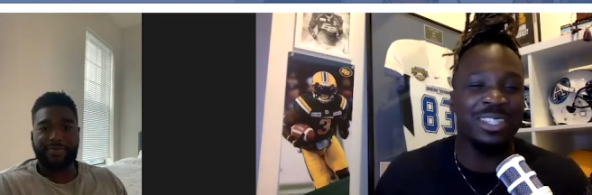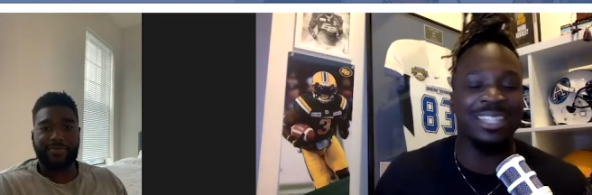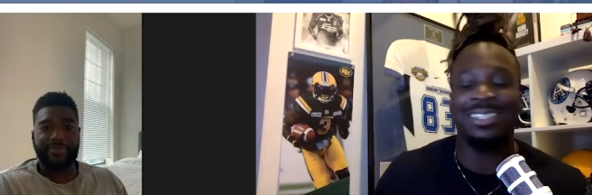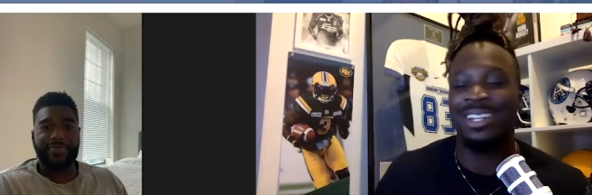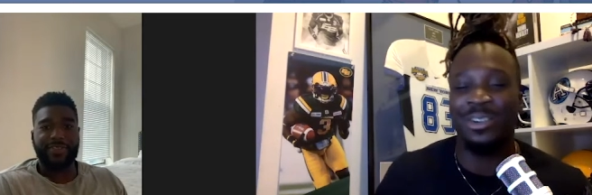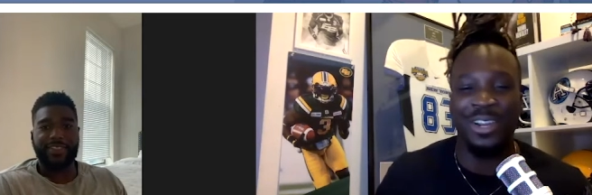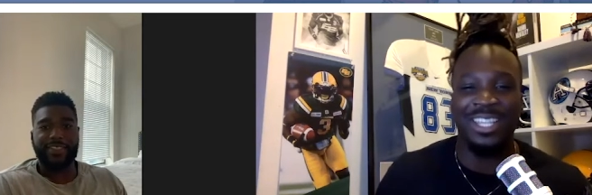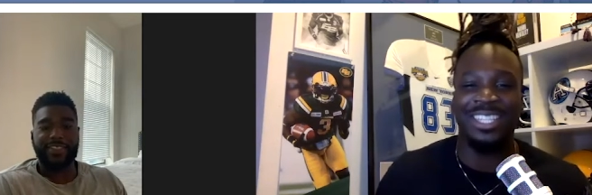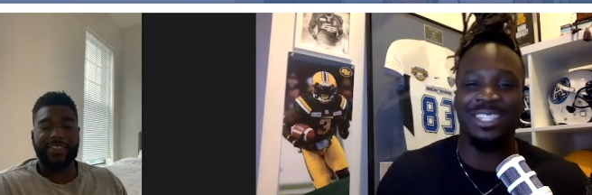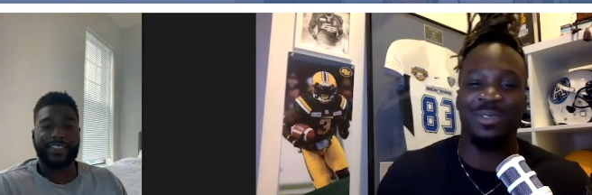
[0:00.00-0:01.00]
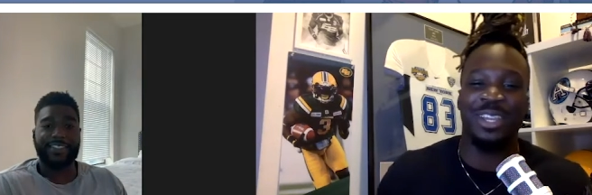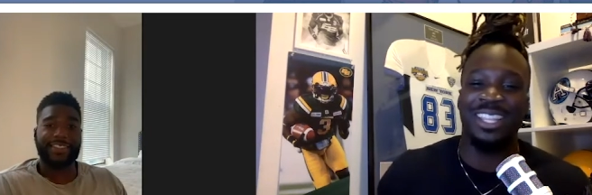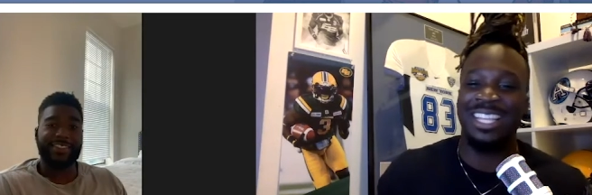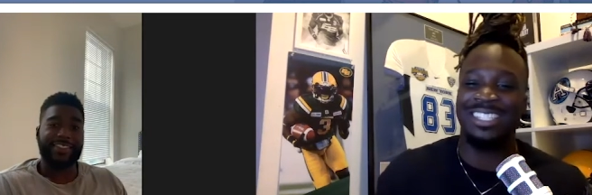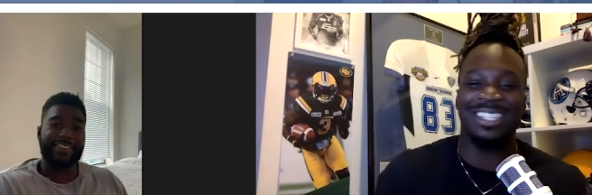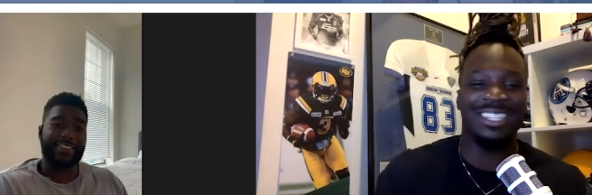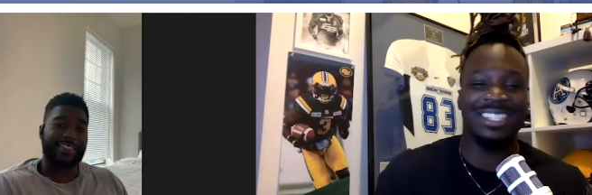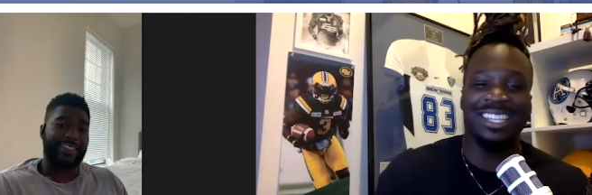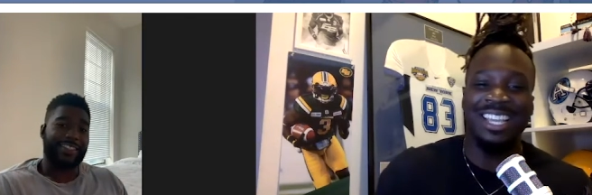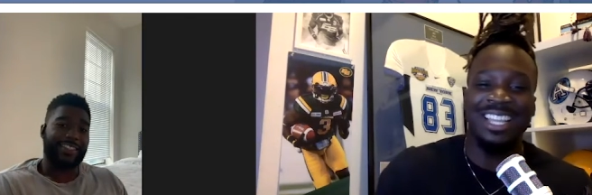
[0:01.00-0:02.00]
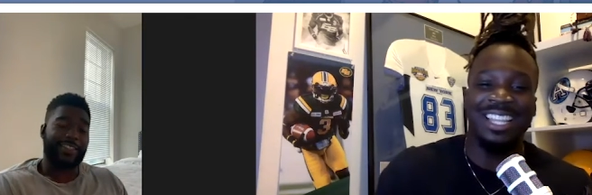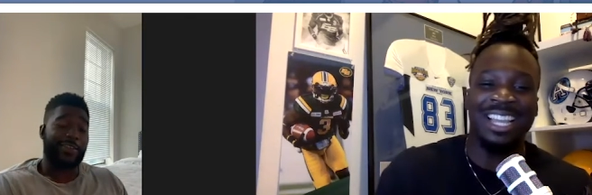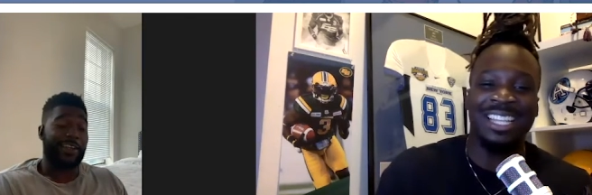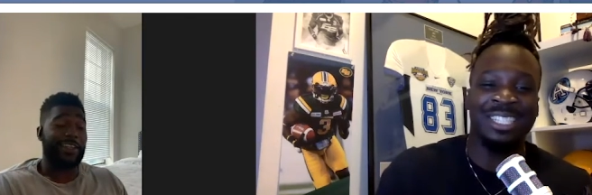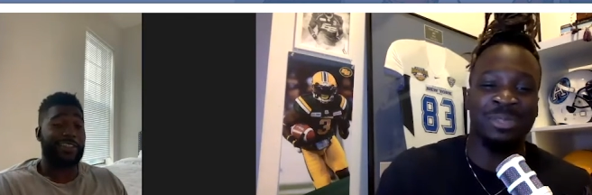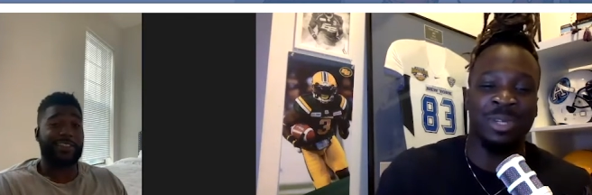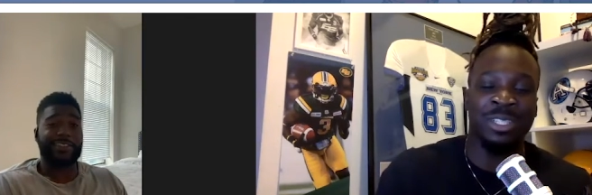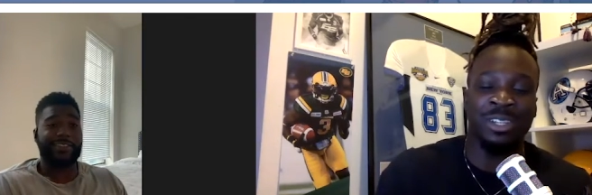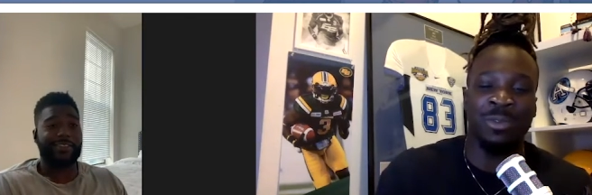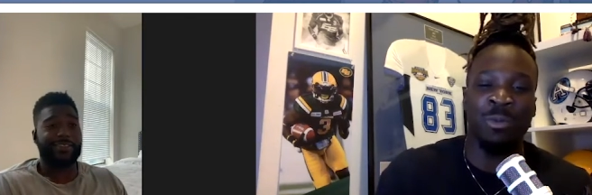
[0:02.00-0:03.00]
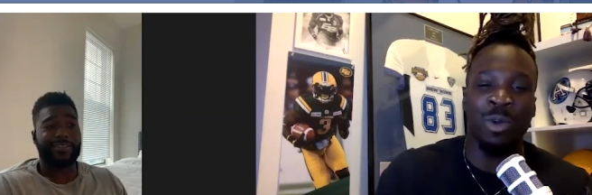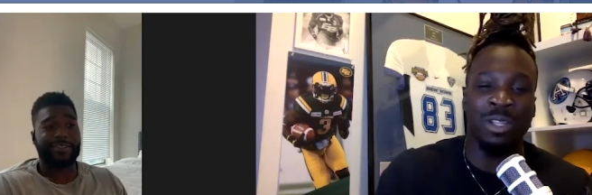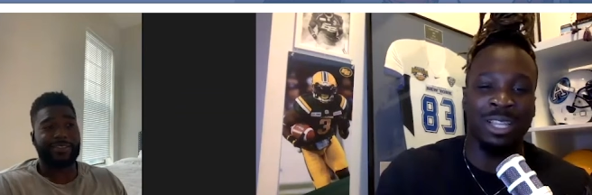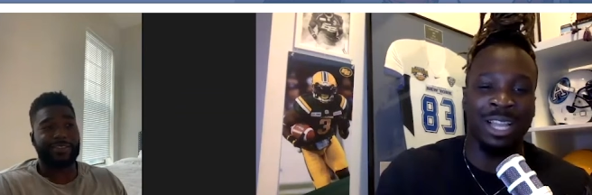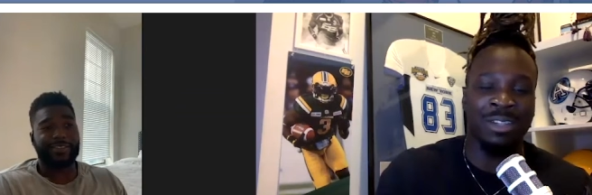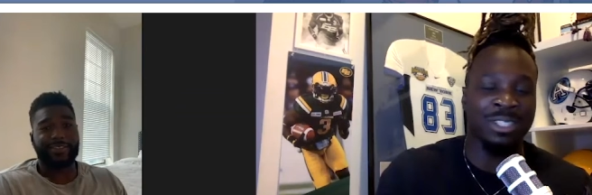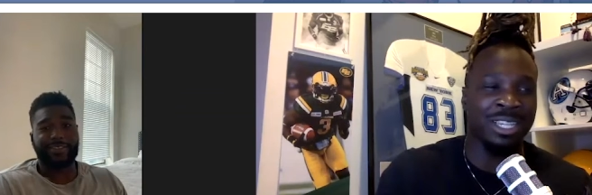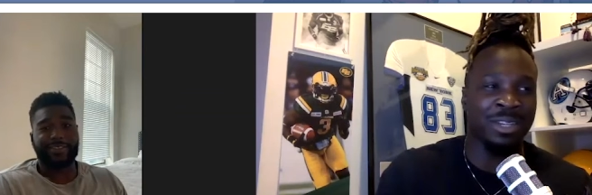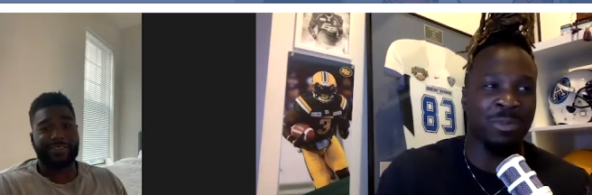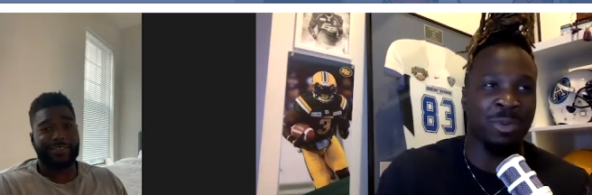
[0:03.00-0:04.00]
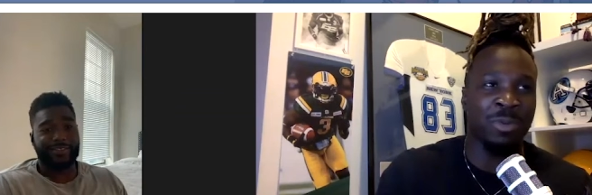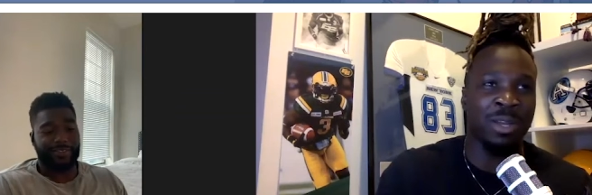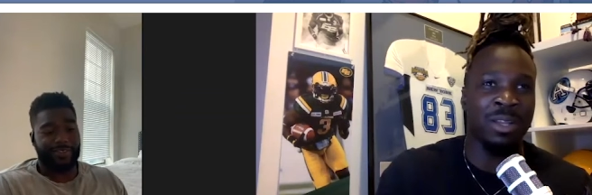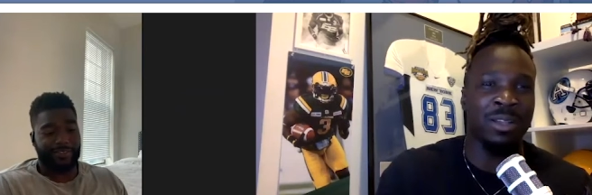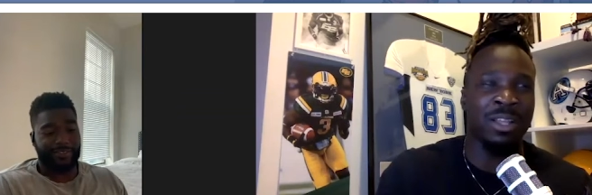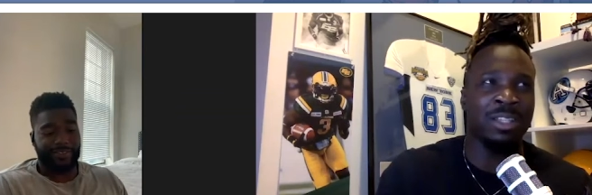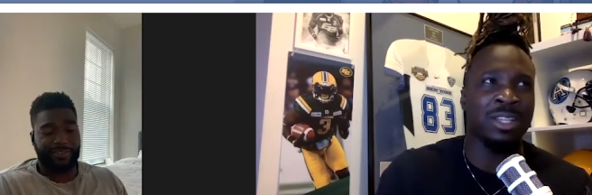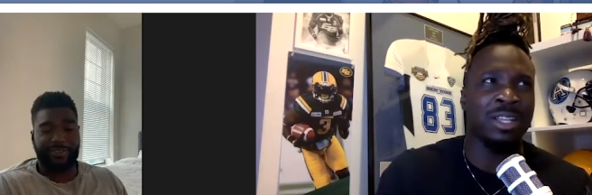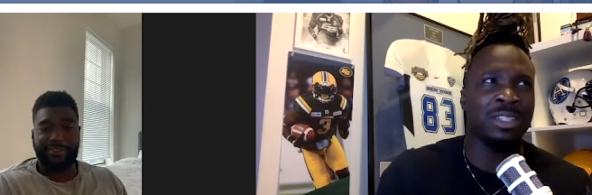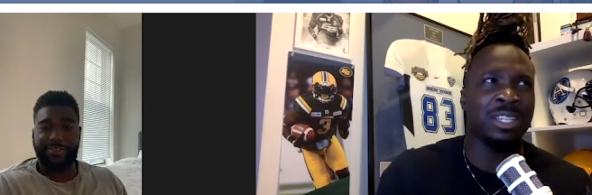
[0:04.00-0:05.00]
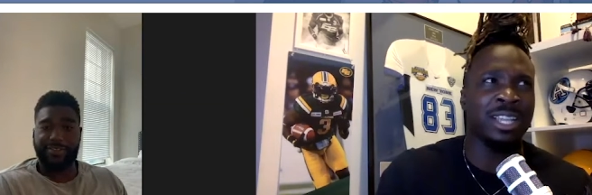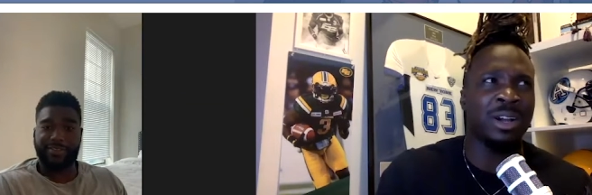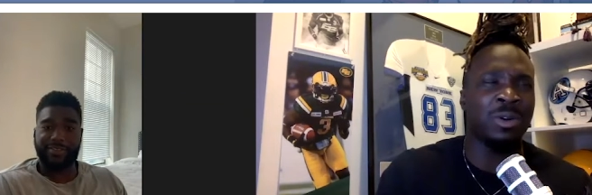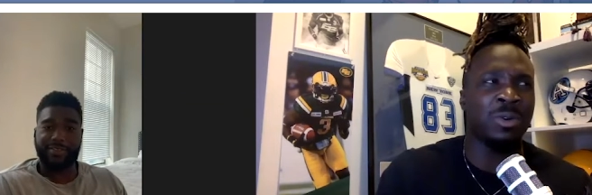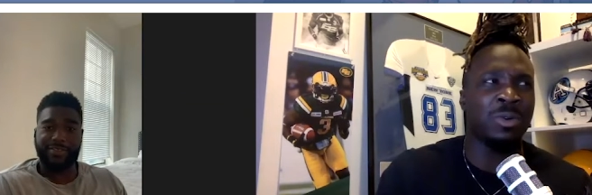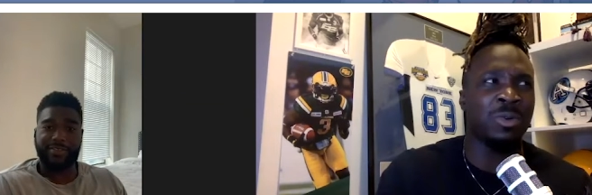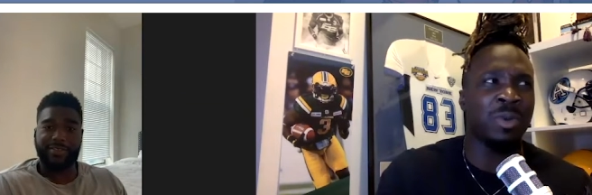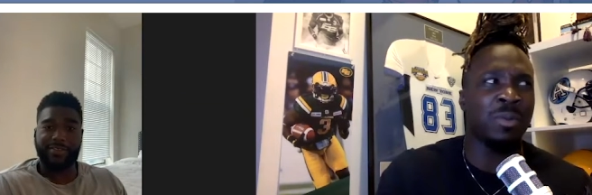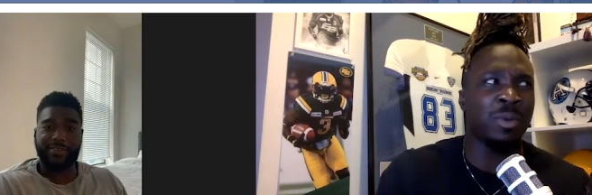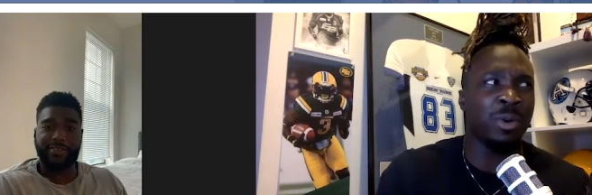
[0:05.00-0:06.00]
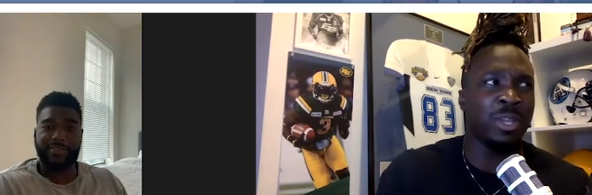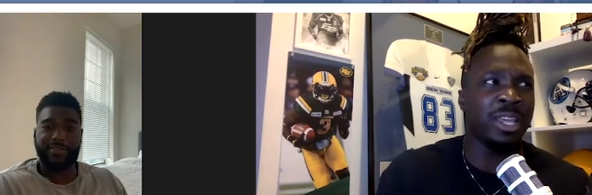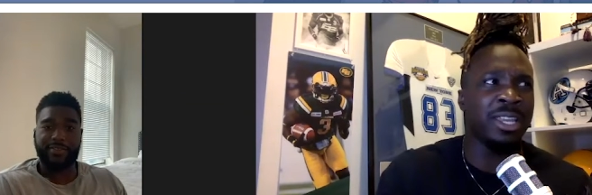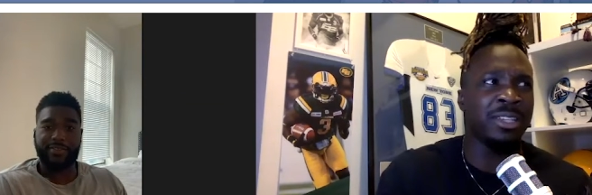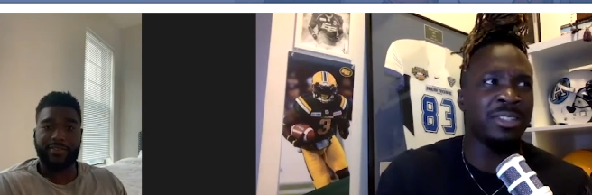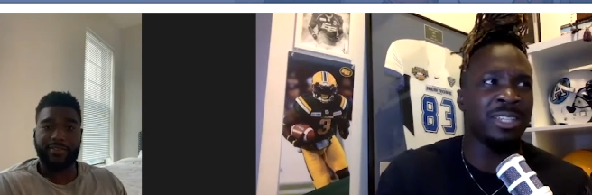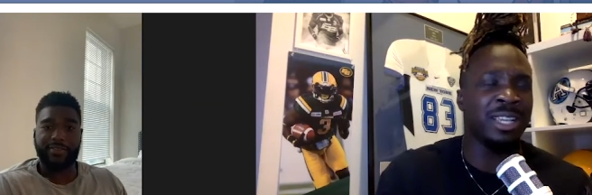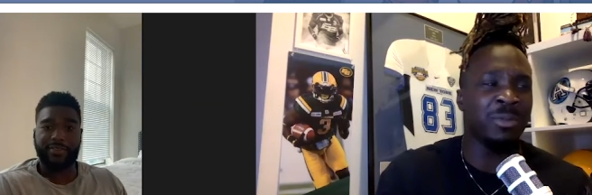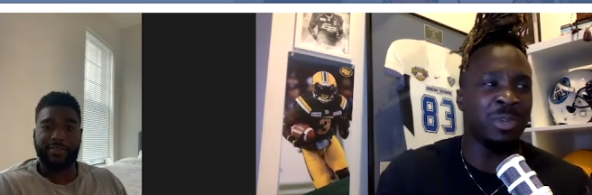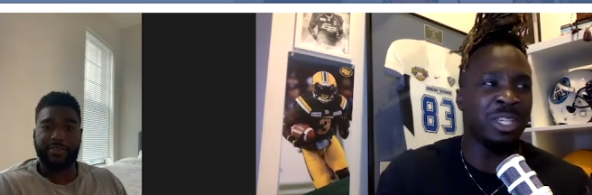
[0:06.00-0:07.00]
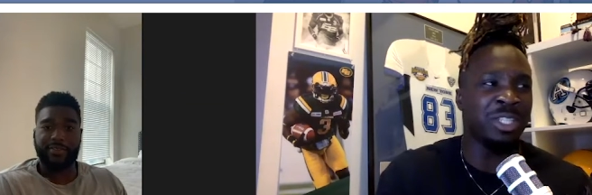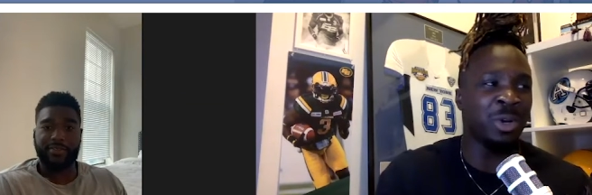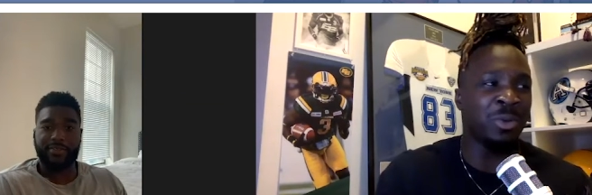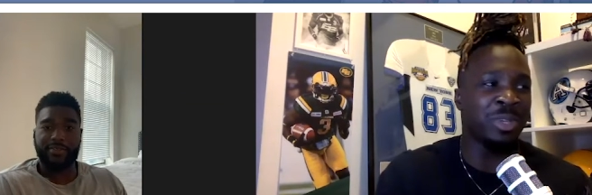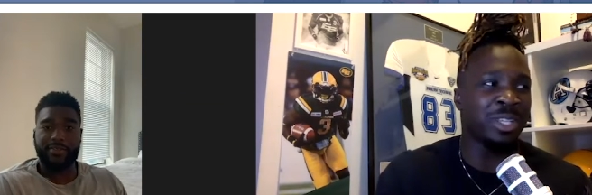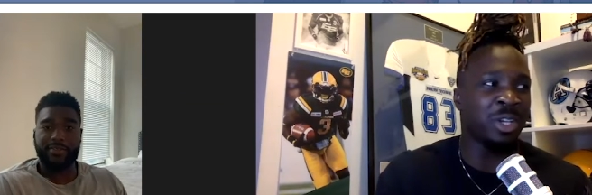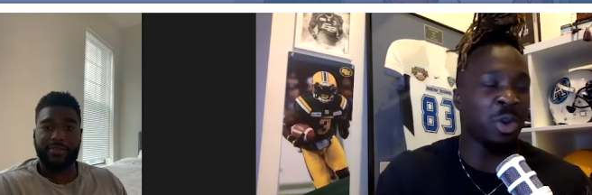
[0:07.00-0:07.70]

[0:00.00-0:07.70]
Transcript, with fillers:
Speaker 1: That's how great he is, man. That's that's like I said to myself, what well, like I was like with my I was, I was like out with my boy, and he was and he told me,